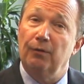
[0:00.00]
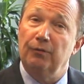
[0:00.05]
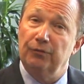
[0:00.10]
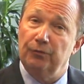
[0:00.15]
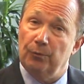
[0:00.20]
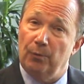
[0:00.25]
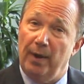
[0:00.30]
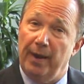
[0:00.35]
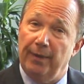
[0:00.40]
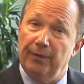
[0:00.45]
our
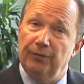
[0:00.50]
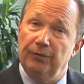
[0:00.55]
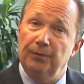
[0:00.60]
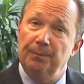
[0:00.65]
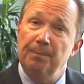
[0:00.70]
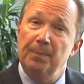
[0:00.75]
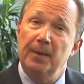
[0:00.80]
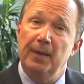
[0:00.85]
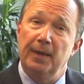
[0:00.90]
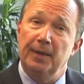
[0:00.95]

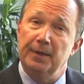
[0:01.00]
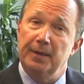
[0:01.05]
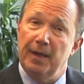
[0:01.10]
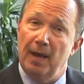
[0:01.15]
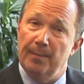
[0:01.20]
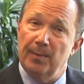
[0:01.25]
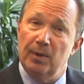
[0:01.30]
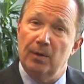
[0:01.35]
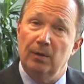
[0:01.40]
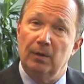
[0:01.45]
strengths in
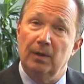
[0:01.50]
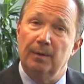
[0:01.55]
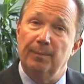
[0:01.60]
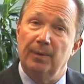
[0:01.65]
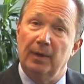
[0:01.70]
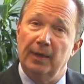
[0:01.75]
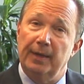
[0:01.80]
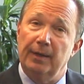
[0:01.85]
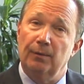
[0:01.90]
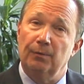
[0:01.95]
chemical and
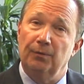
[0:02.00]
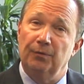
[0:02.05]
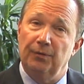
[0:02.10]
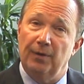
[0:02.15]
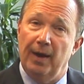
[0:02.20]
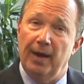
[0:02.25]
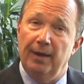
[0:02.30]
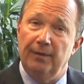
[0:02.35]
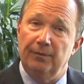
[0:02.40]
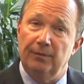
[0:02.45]
molecular
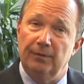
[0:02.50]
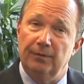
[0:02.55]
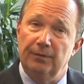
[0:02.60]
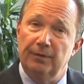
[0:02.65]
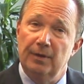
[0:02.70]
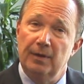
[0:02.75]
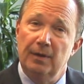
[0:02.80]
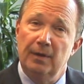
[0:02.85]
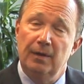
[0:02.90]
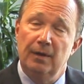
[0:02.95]

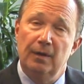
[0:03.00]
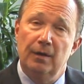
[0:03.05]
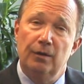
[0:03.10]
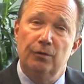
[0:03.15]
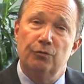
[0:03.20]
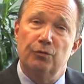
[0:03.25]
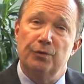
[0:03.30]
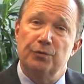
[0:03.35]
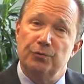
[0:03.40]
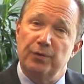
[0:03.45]
sciences,
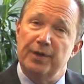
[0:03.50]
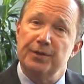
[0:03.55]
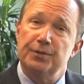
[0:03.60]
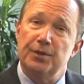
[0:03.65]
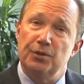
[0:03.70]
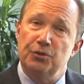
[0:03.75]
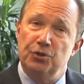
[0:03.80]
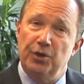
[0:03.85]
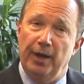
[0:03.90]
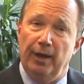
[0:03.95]
to address
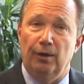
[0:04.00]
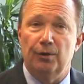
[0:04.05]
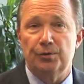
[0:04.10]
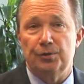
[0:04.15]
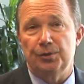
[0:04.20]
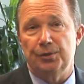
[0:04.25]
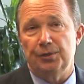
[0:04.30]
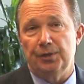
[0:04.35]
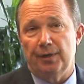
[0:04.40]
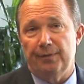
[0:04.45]
the
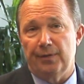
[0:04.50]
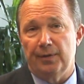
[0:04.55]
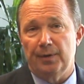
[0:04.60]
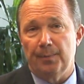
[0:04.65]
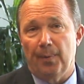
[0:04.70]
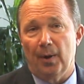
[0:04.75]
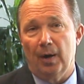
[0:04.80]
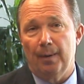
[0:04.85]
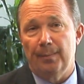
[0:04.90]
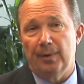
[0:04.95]
challenges of the
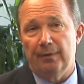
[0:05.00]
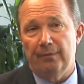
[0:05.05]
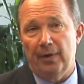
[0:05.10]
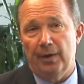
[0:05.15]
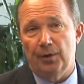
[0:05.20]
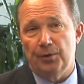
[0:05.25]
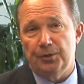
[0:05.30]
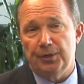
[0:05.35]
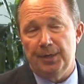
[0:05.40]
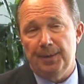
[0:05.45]
Department of
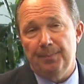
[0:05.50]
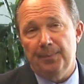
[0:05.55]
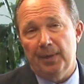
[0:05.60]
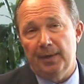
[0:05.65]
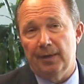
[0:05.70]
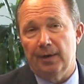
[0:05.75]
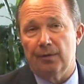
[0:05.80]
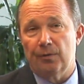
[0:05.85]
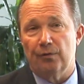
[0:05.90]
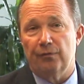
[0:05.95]
Energy
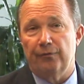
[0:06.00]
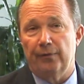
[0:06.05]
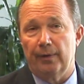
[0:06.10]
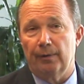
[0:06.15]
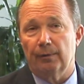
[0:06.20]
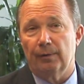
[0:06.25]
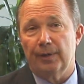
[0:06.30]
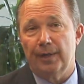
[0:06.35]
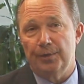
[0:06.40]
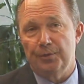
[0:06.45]
and other
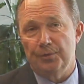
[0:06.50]
federal